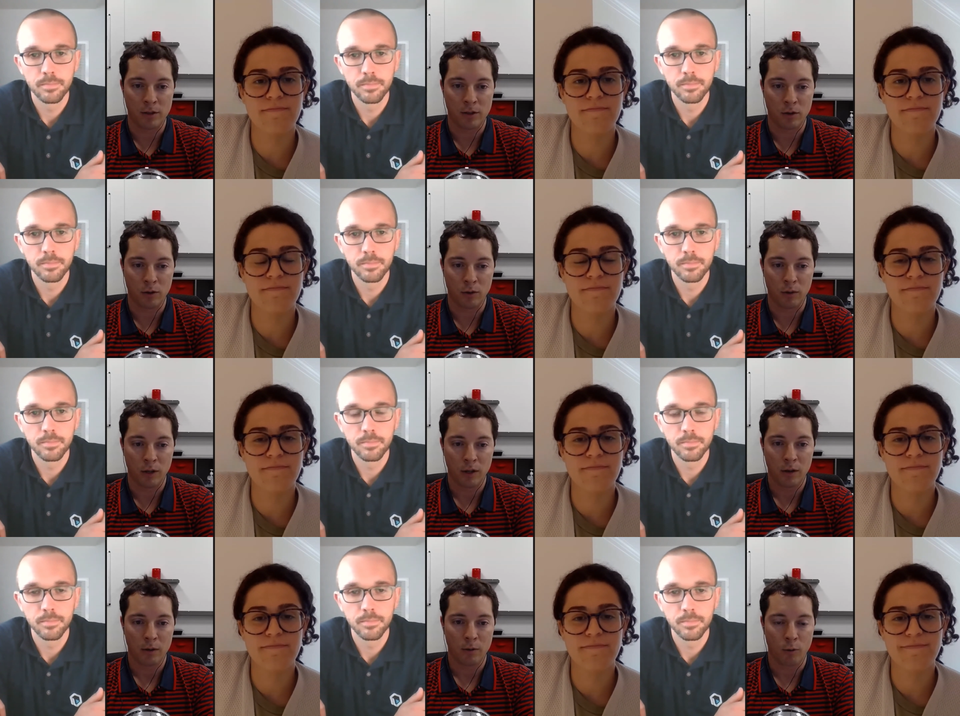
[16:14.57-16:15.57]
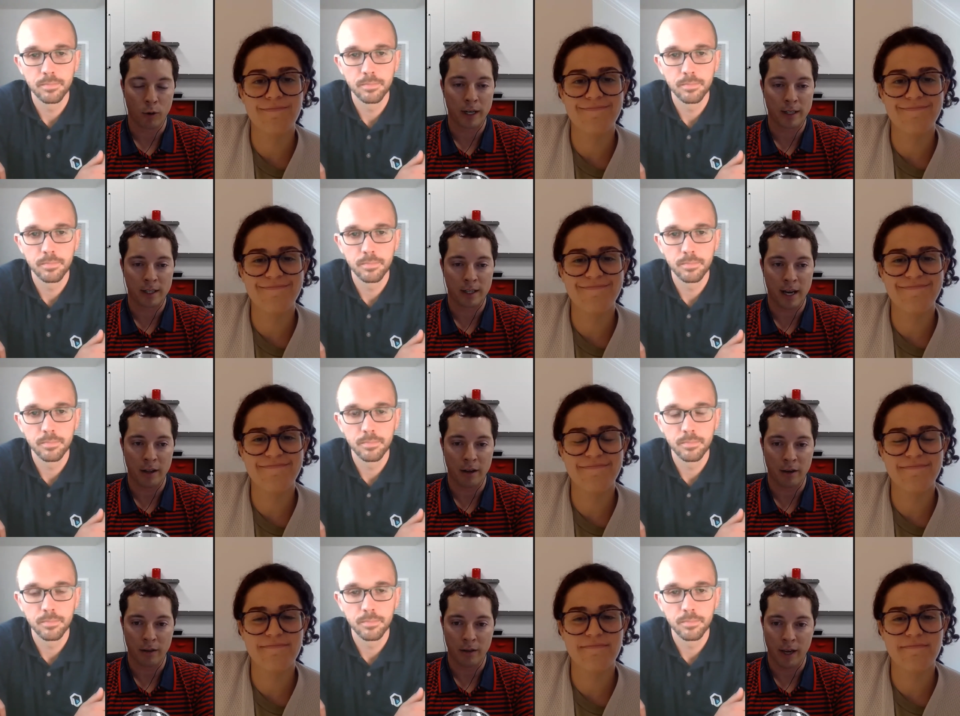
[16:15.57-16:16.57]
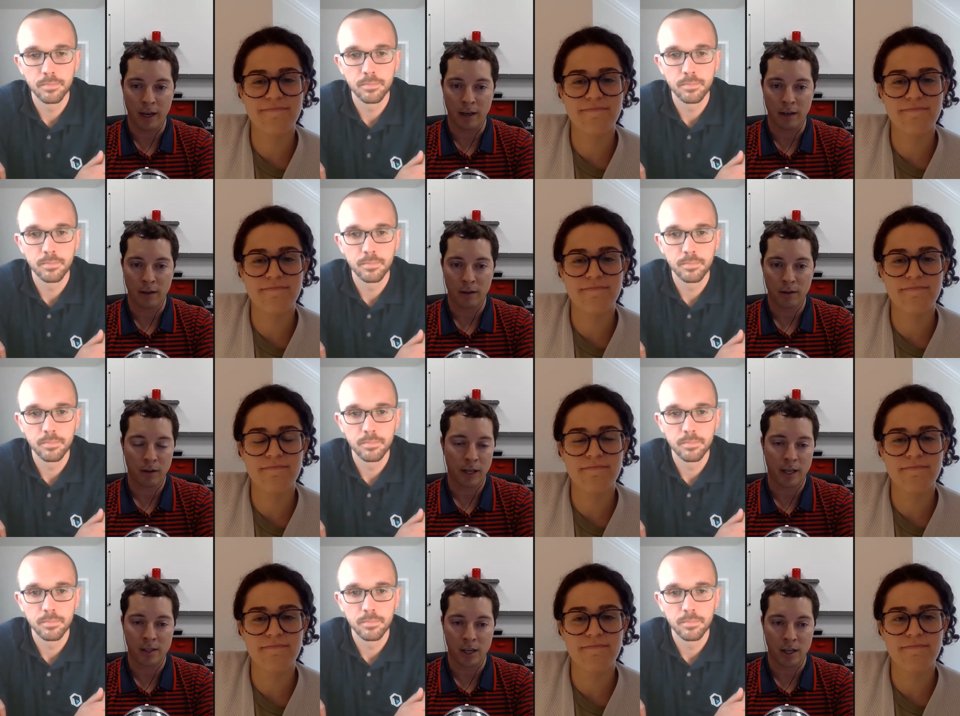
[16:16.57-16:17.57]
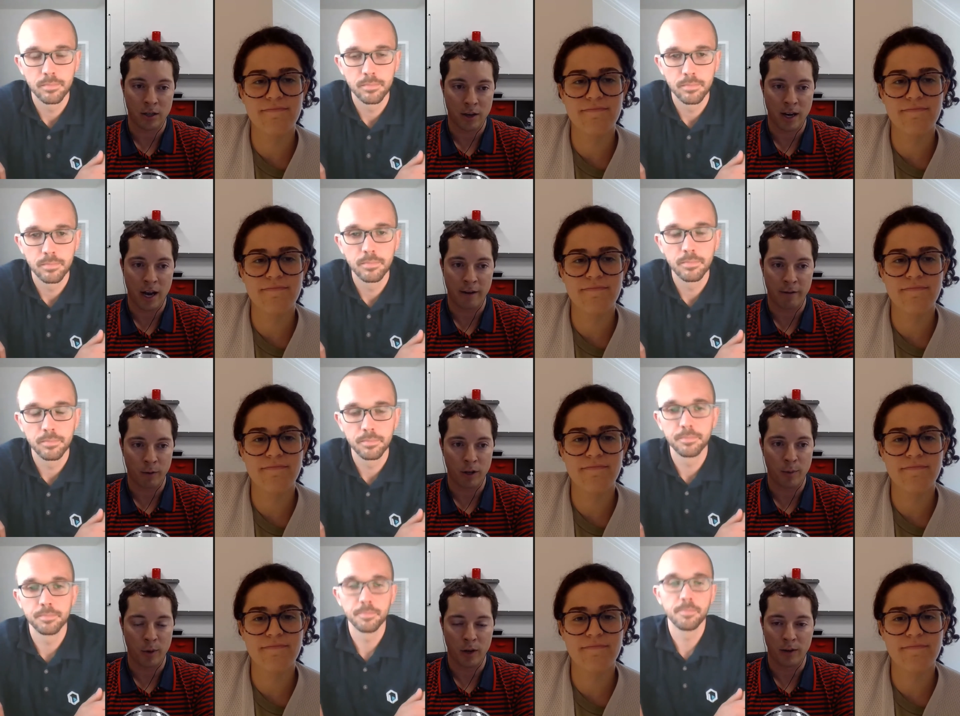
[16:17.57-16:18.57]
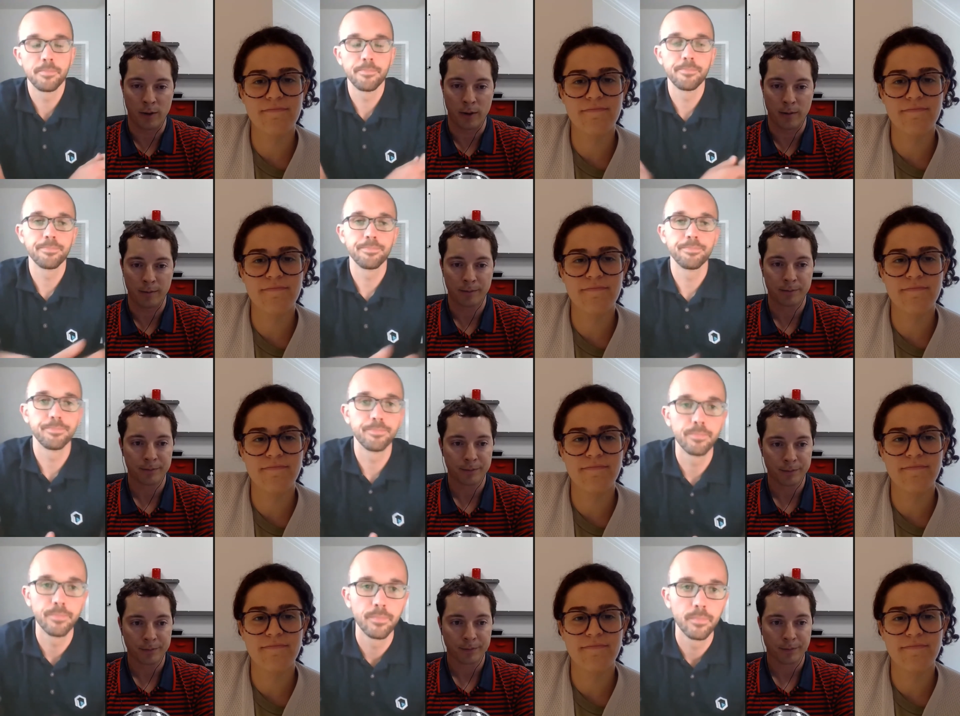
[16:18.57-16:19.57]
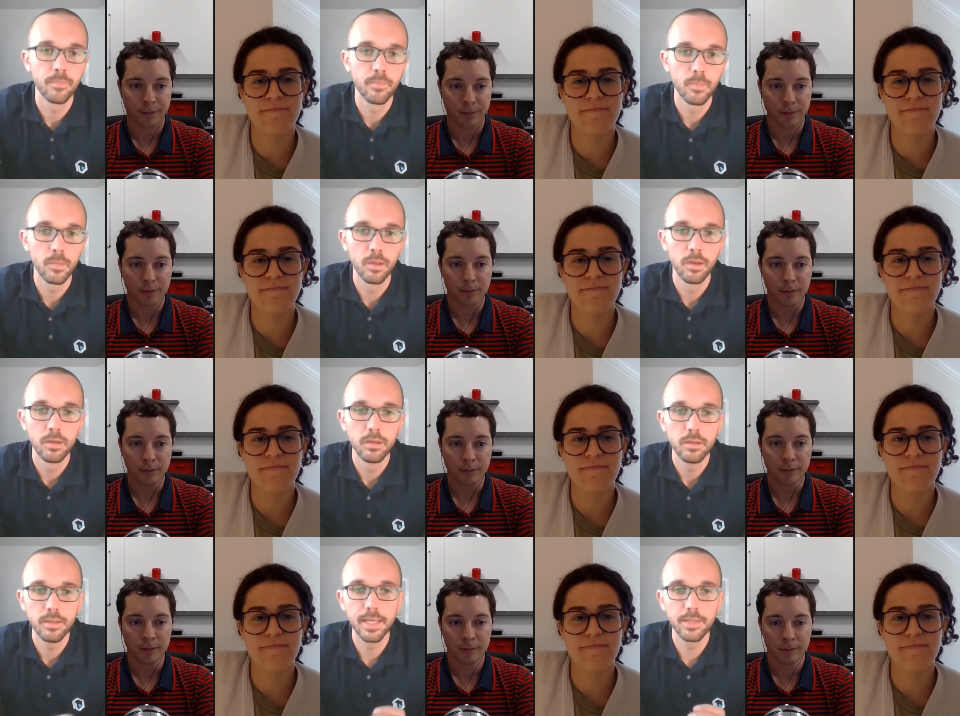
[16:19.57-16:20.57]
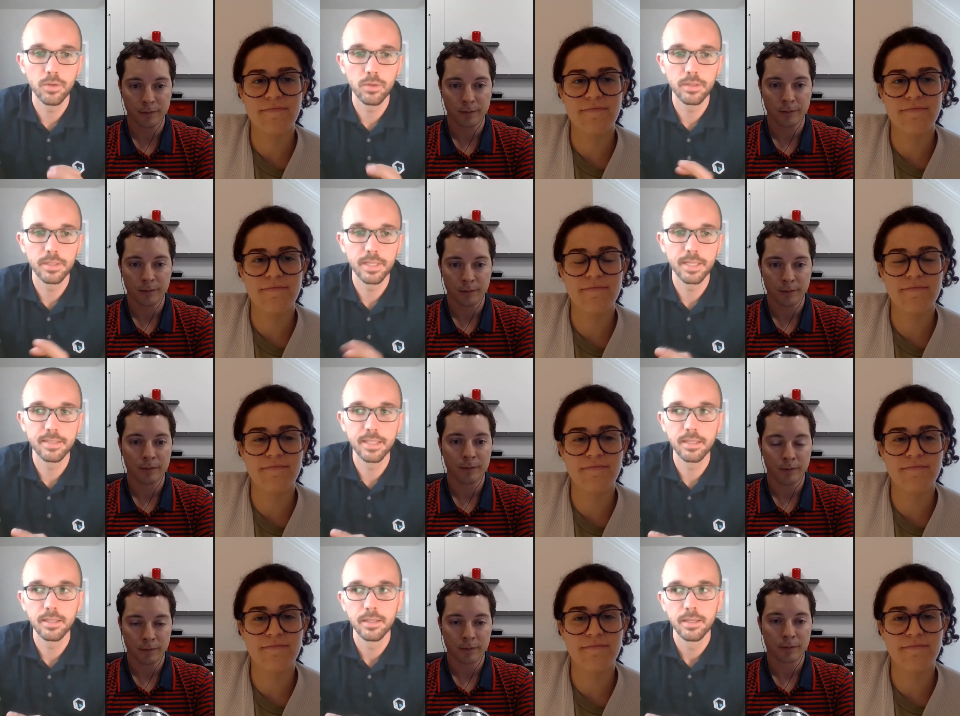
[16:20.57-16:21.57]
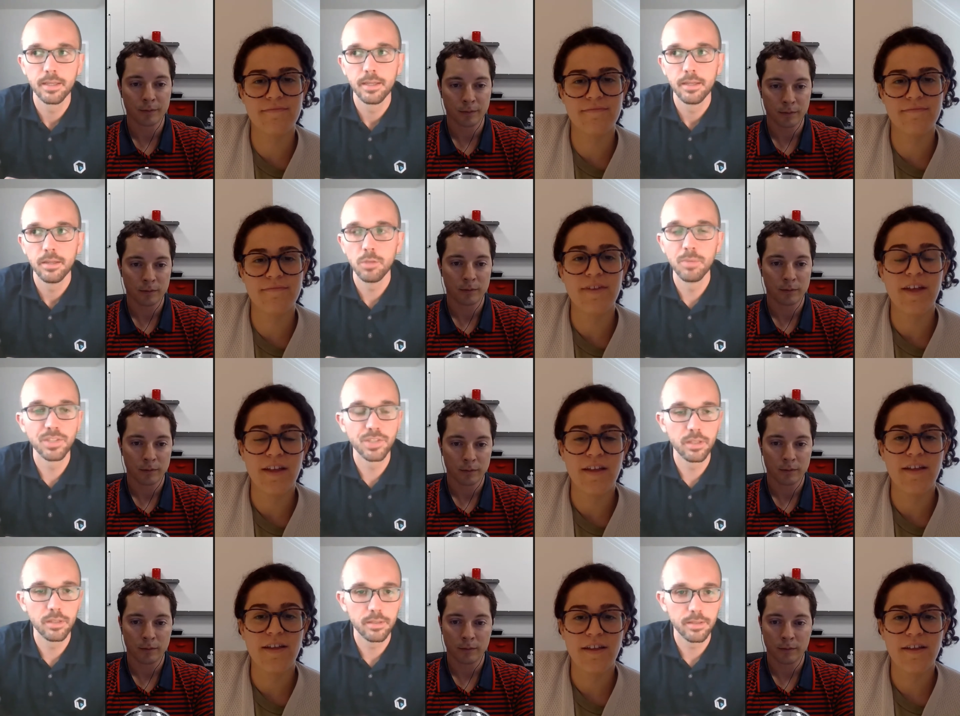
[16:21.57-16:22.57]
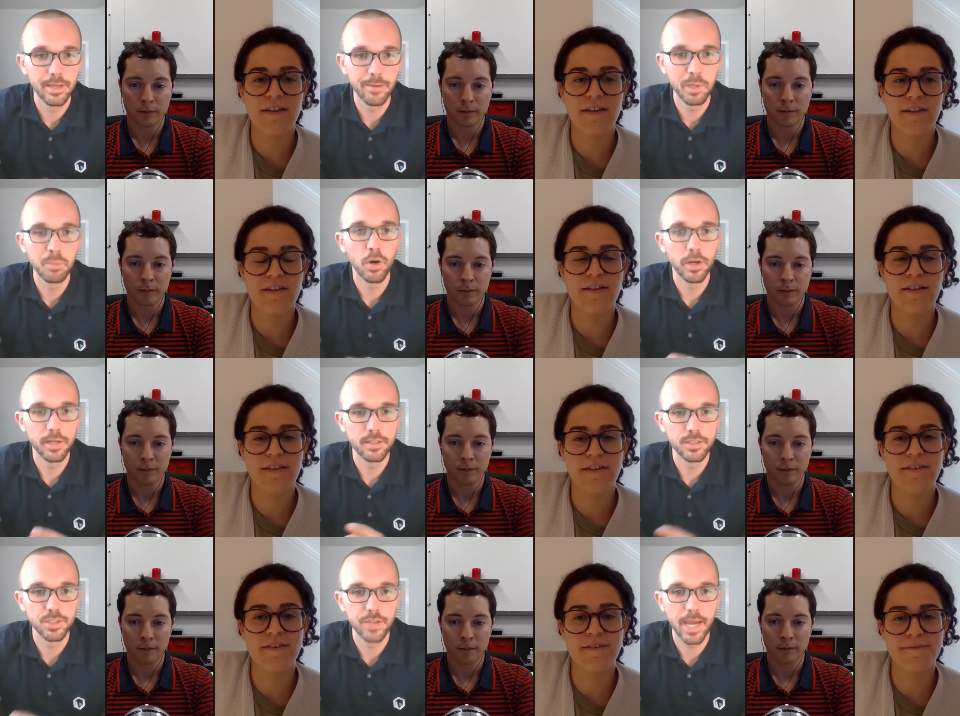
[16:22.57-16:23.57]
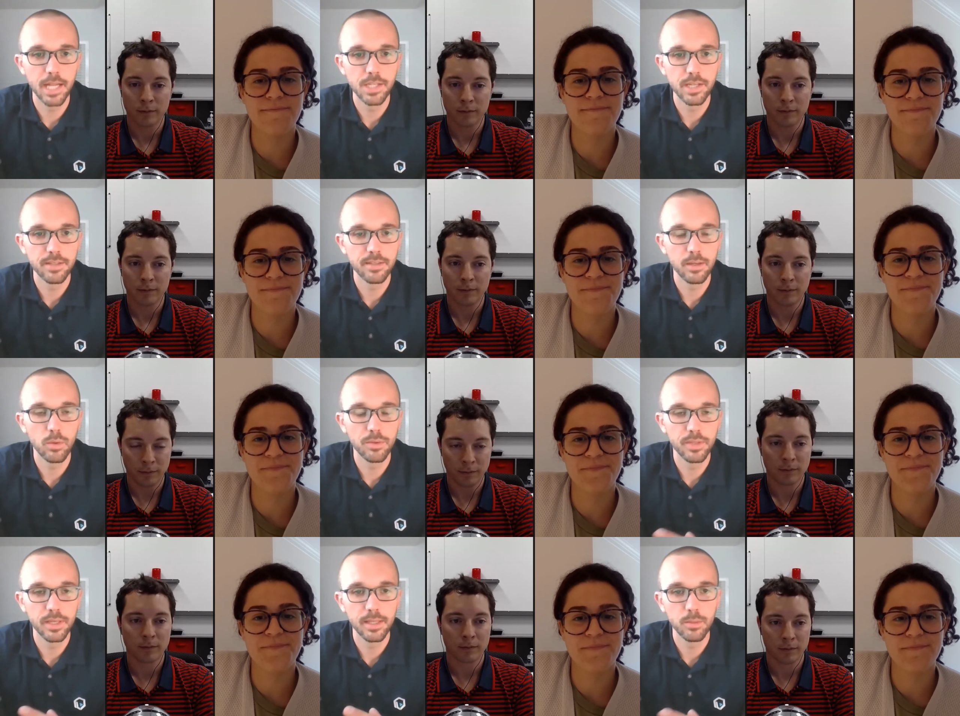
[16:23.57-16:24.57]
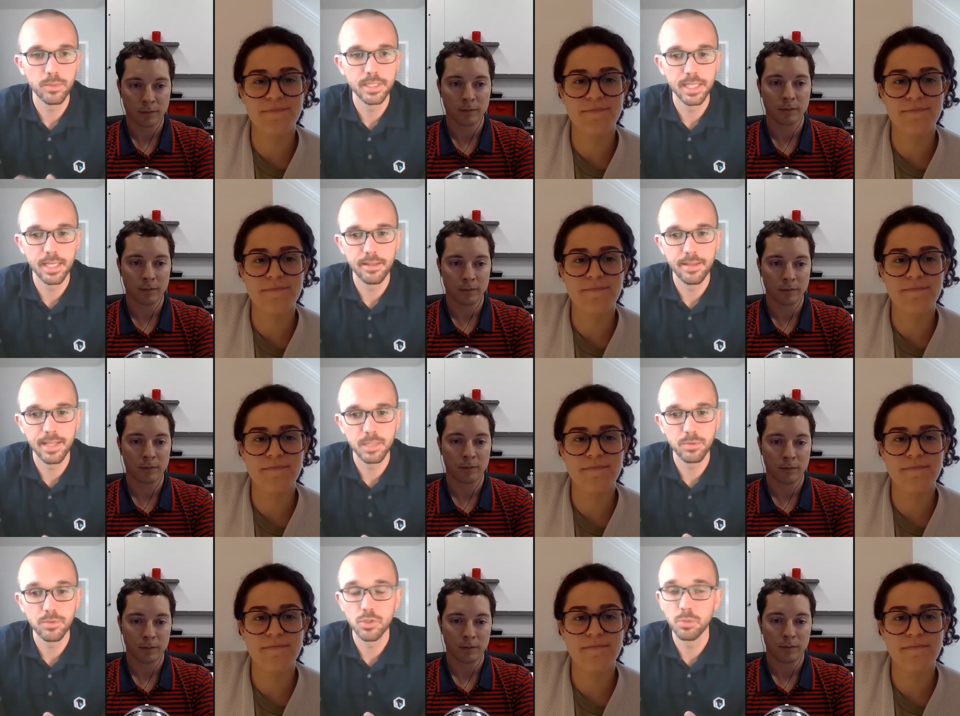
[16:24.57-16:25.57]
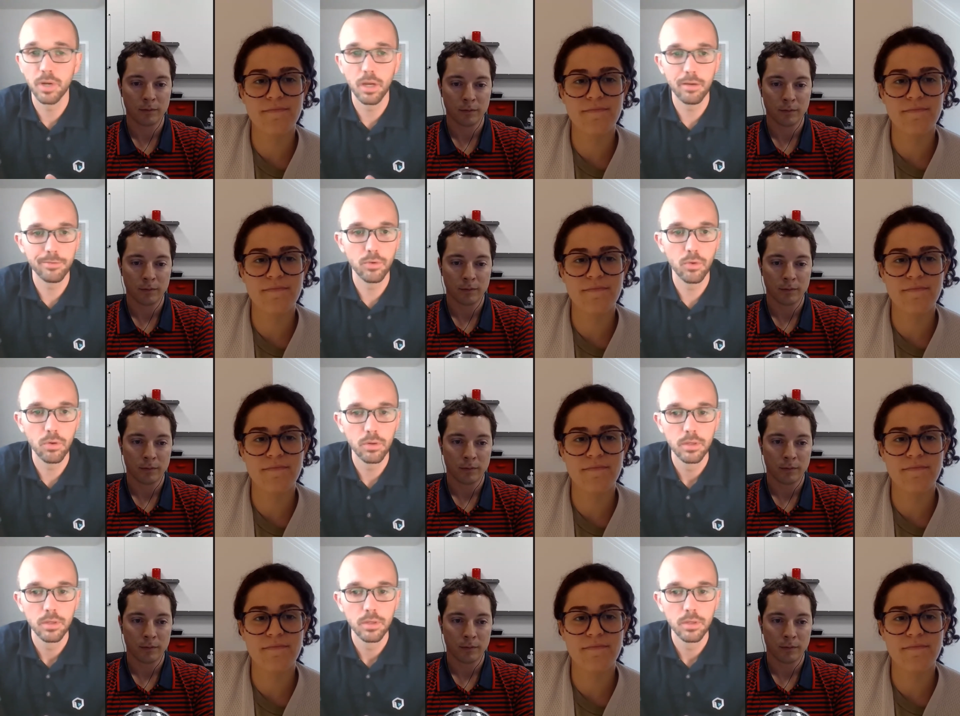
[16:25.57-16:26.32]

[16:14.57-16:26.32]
Speaker 1: to working together then like i said you get out of it what you put into it
Speaker 2: yeah totally and i think you mentioned everybody bought into the strategy i think one thing that we did that's been super helpful